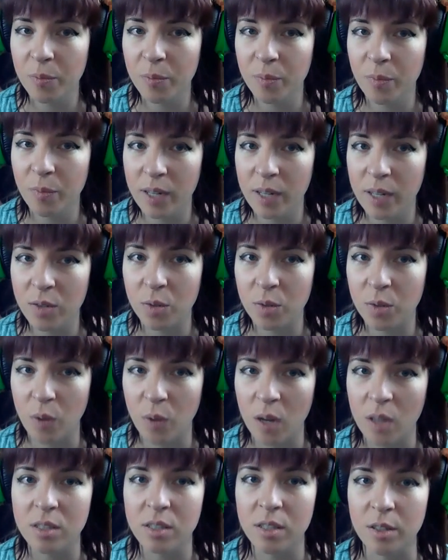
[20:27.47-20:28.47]
wrestled
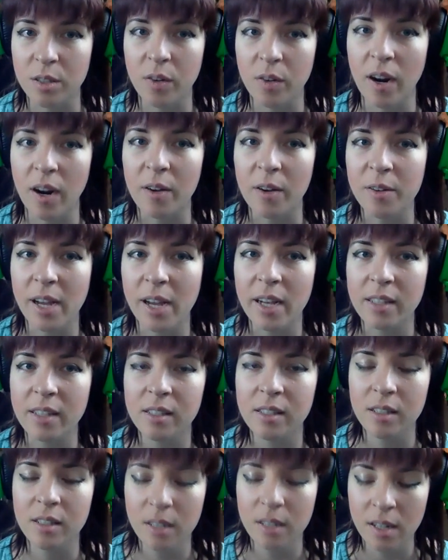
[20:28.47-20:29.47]
Ross to the ground,
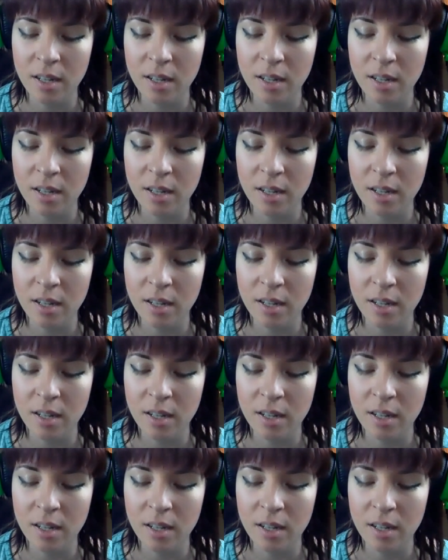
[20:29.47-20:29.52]
yes.